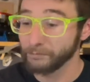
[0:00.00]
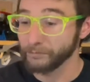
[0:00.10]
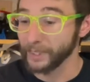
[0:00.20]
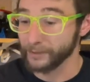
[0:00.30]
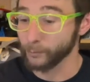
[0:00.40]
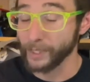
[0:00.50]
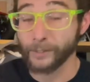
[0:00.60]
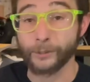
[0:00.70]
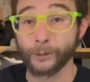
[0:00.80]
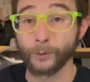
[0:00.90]
next week
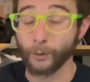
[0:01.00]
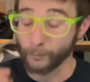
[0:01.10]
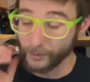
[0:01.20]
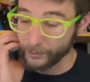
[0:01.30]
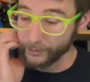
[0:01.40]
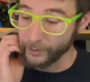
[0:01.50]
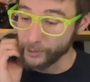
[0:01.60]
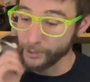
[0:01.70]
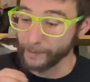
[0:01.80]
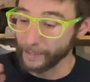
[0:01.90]
or two, hopefully they'll start
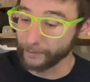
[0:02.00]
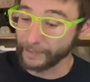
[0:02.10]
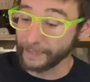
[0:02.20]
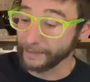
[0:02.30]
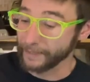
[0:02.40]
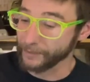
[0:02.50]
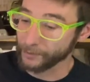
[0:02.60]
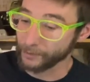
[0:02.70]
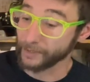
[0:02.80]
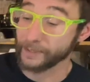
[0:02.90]
shipping out and can get that
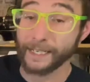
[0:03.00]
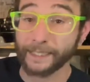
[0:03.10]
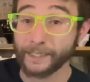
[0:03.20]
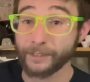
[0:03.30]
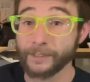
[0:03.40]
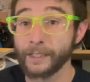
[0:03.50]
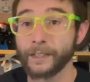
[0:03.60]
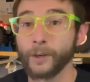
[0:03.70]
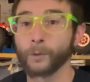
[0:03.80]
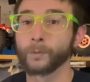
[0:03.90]
installed because that kit's
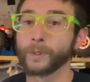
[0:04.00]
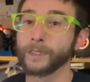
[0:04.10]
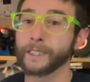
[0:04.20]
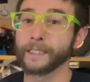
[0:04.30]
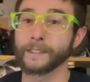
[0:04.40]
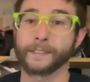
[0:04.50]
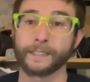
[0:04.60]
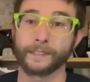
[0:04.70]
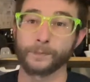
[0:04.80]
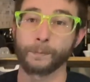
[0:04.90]
really going to
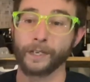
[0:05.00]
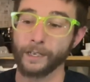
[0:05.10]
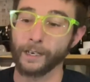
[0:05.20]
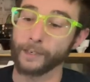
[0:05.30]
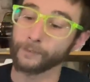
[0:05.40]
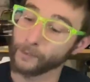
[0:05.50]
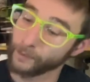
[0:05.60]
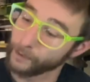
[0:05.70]
set this body off.